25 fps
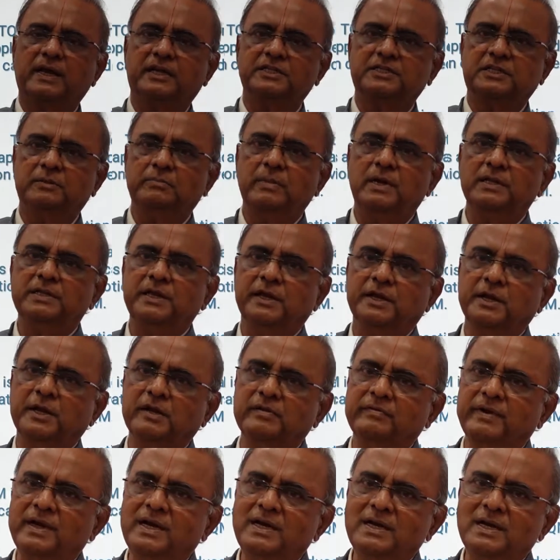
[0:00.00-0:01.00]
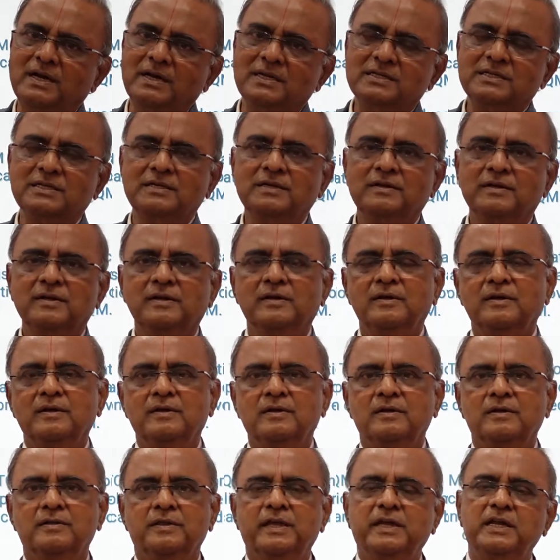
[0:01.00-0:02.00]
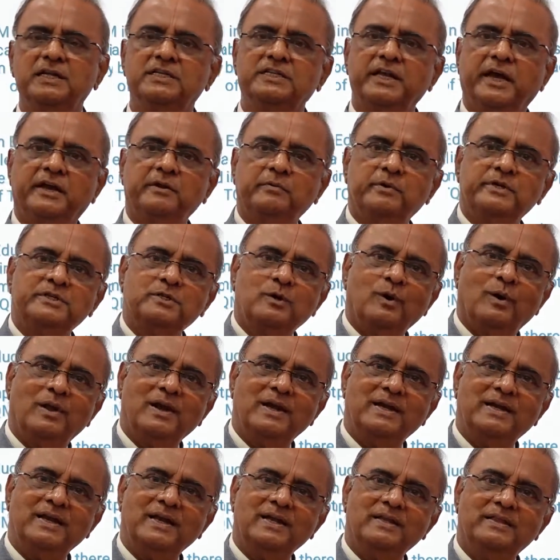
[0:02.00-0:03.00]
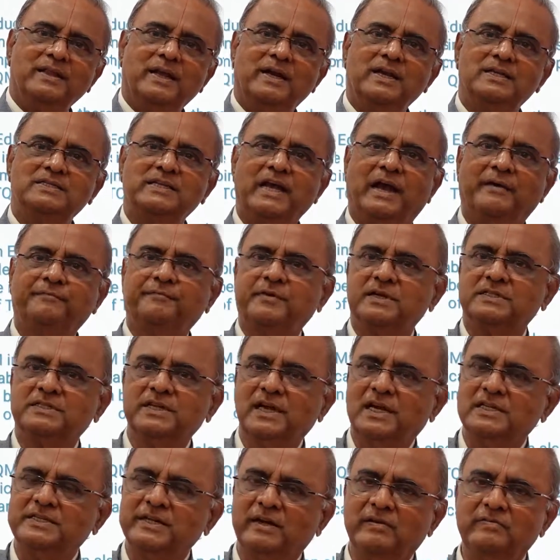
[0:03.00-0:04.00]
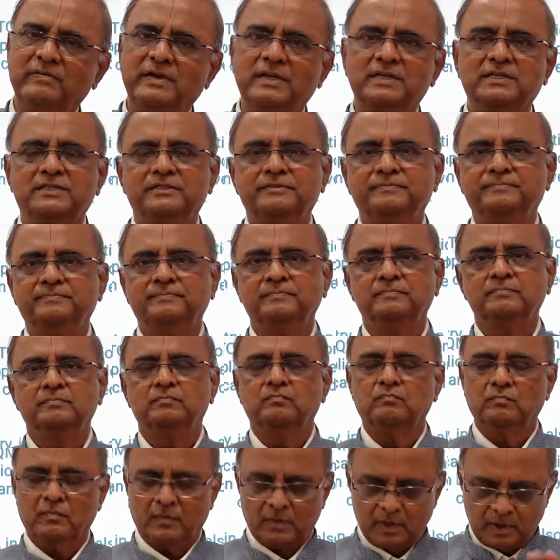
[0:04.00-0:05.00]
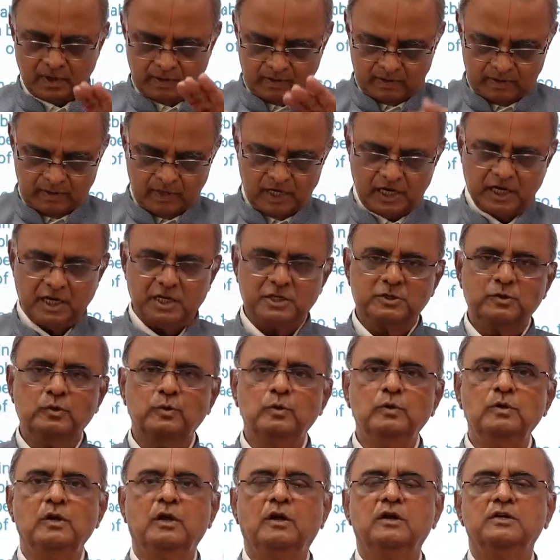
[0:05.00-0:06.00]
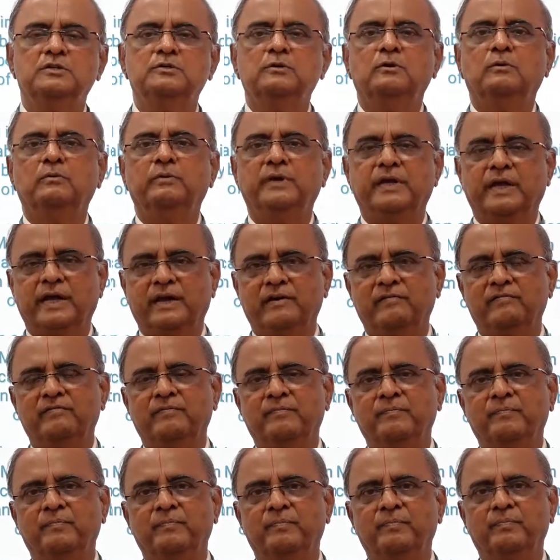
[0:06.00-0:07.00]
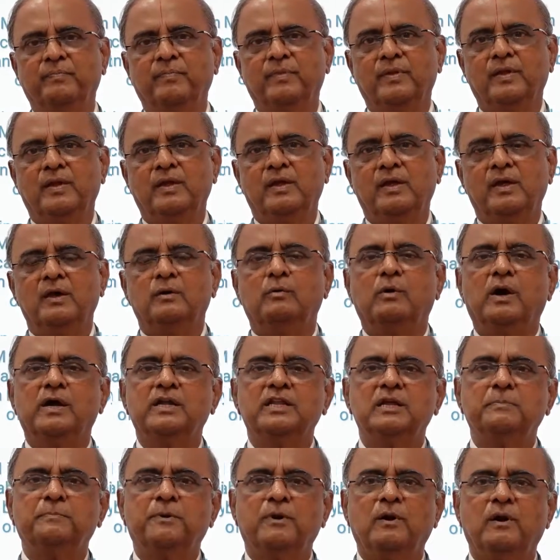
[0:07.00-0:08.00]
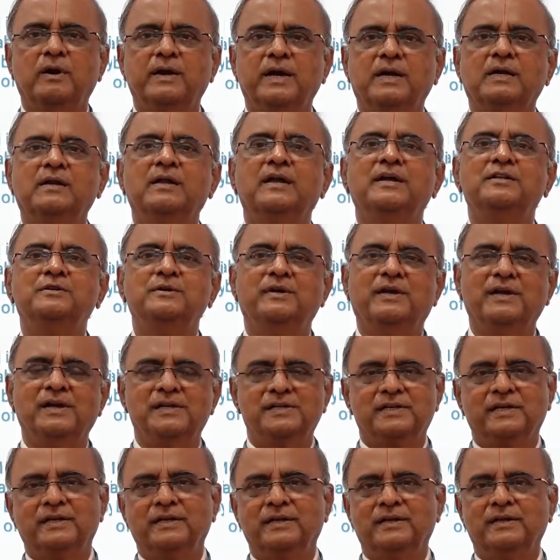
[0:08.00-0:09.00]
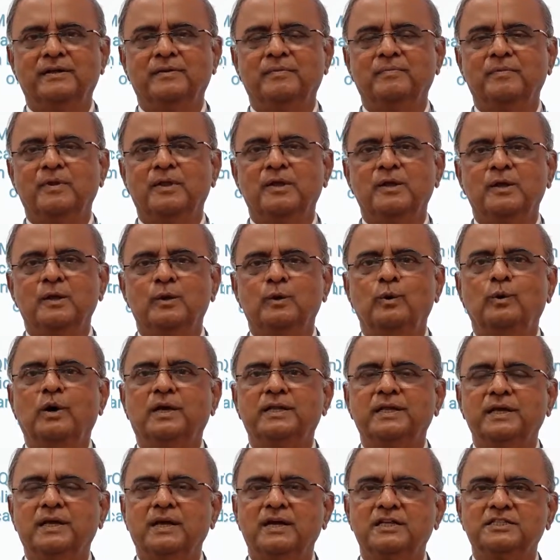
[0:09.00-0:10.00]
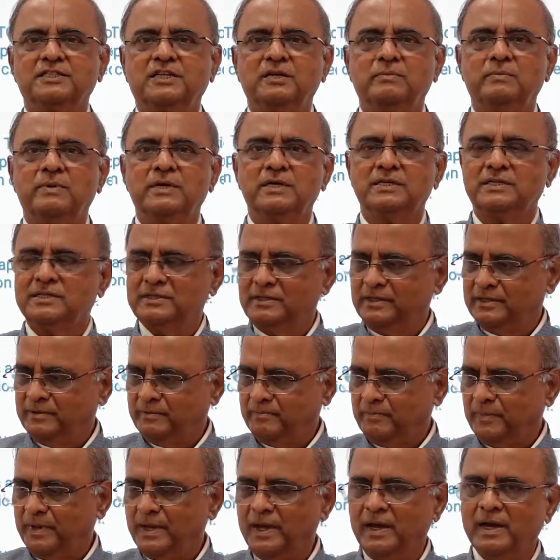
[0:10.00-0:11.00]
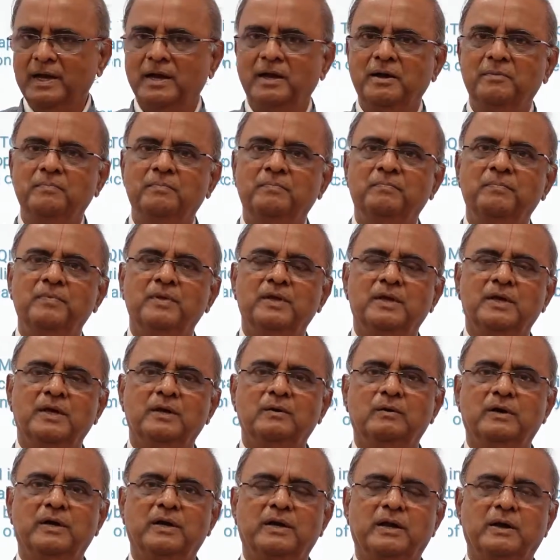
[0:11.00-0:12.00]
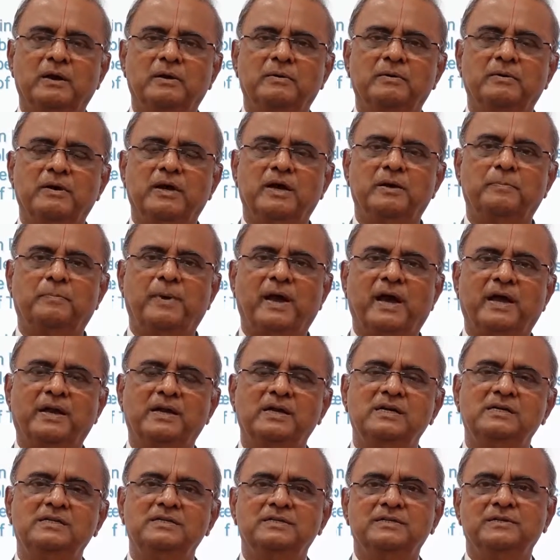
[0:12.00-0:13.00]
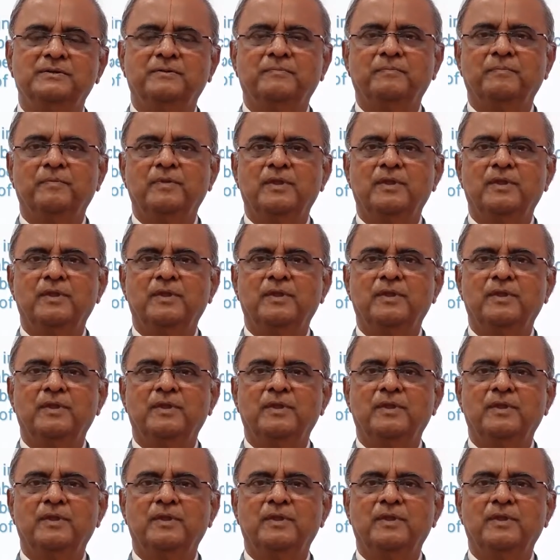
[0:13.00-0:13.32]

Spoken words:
a customer, there are vendors, there is service quality, there is after sale service. In a school also we have. What is the product? Education. Who are the customers? Your parents.